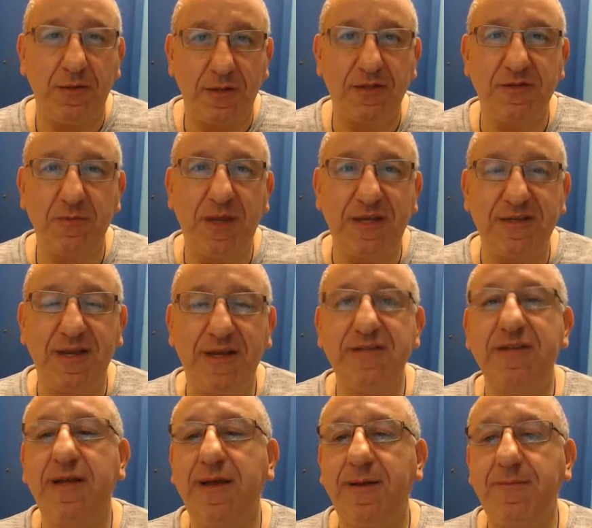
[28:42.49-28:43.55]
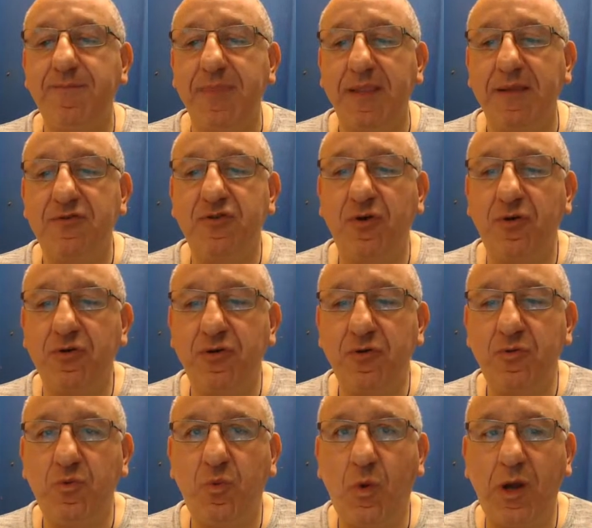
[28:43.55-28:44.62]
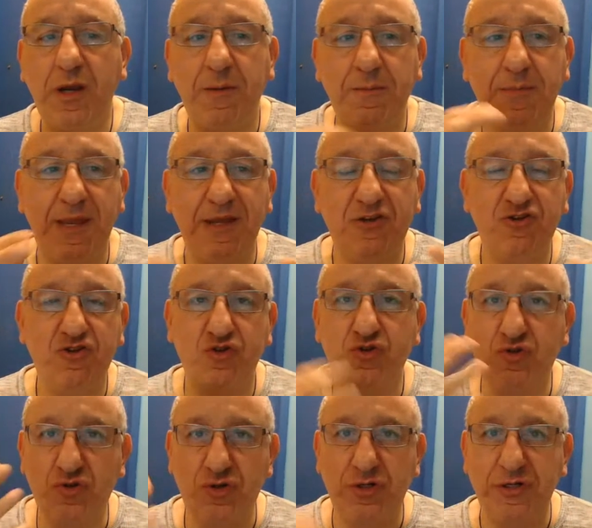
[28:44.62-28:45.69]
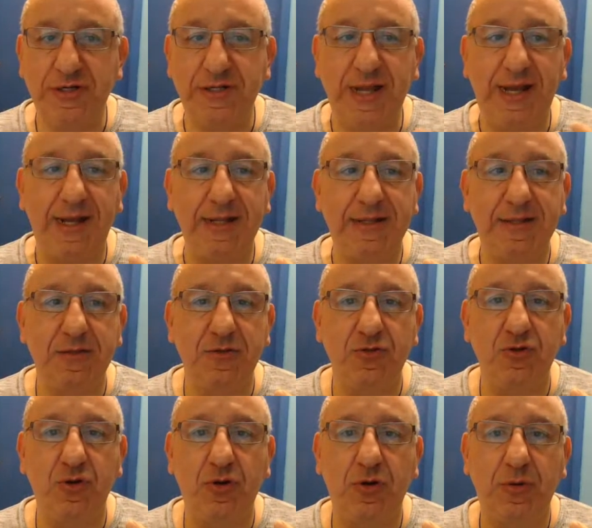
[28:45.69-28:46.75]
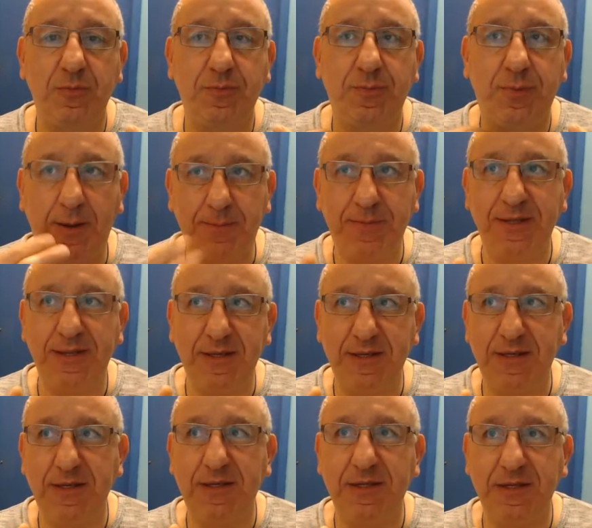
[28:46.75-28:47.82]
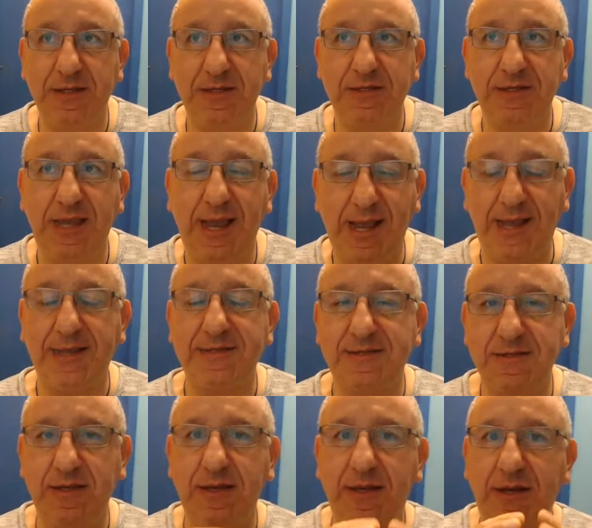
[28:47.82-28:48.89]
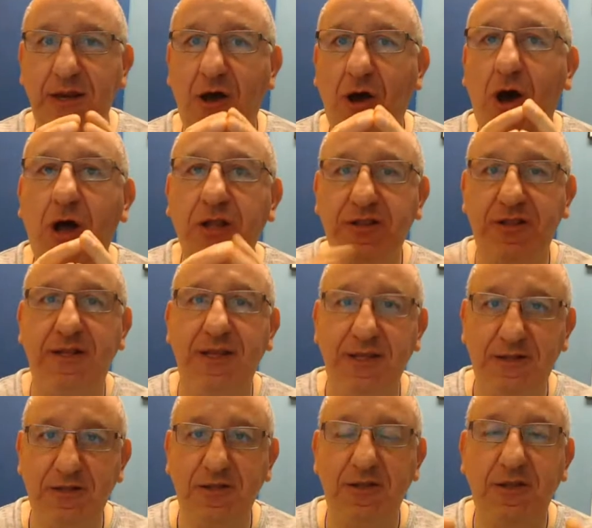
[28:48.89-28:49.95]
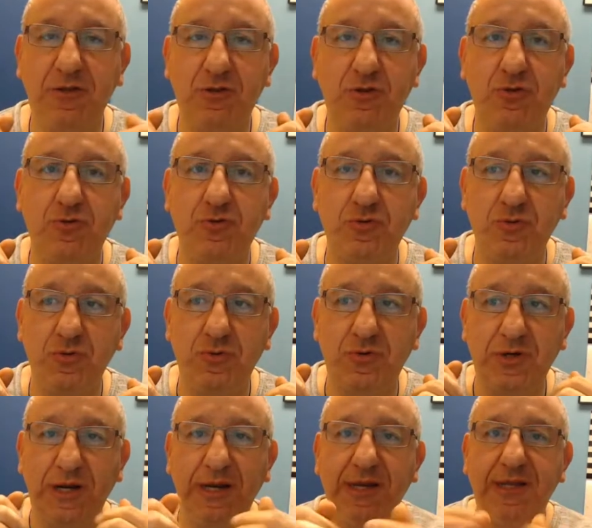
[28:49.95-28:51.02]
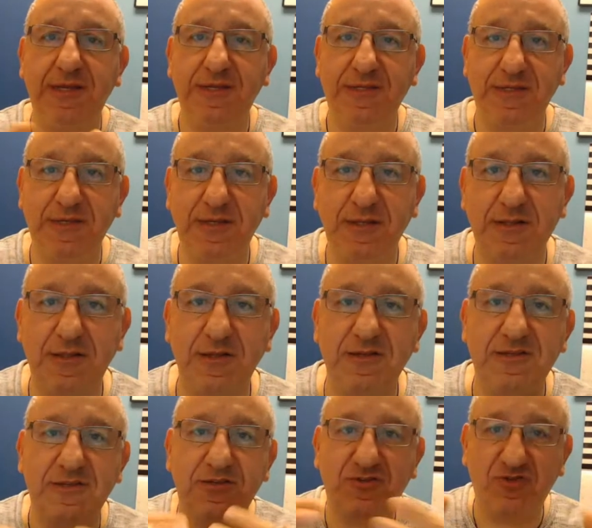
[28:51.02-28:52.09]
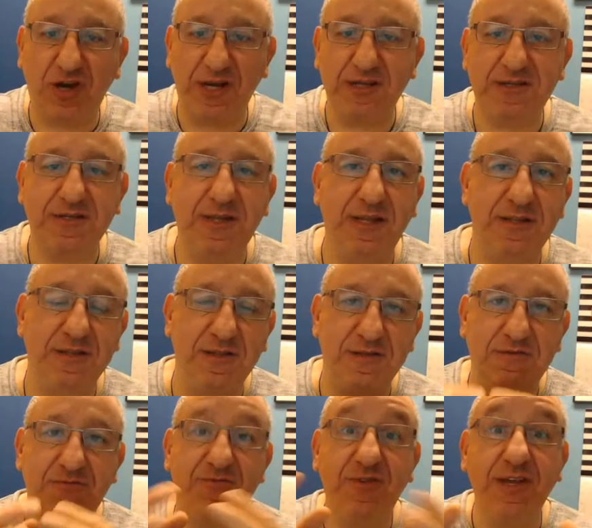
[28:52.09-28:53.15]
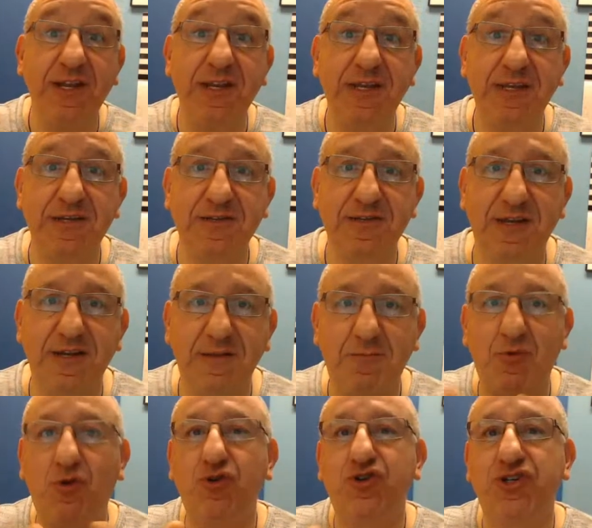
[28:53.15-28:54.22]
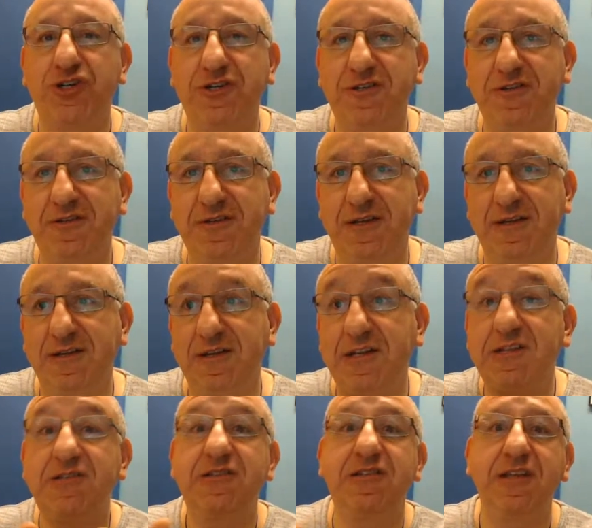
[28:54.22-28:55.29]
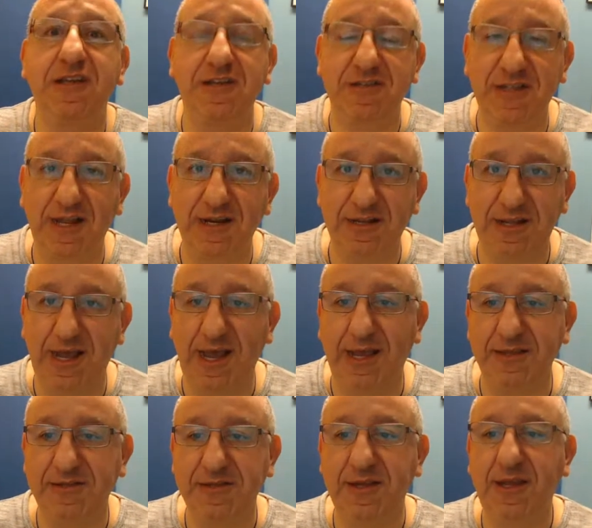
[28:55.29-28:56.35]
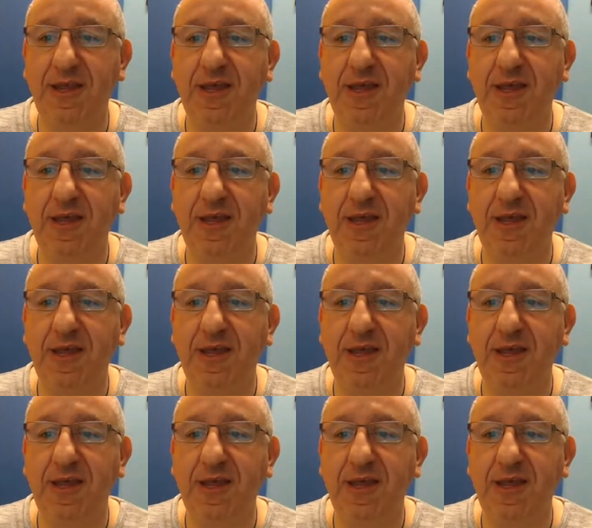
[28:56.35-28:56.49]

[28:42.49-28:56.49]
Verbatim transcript: Does it make sense? So you want to make sure that your puppy is has an outlet to release this stress and these feelings and emotions and instincts that it has.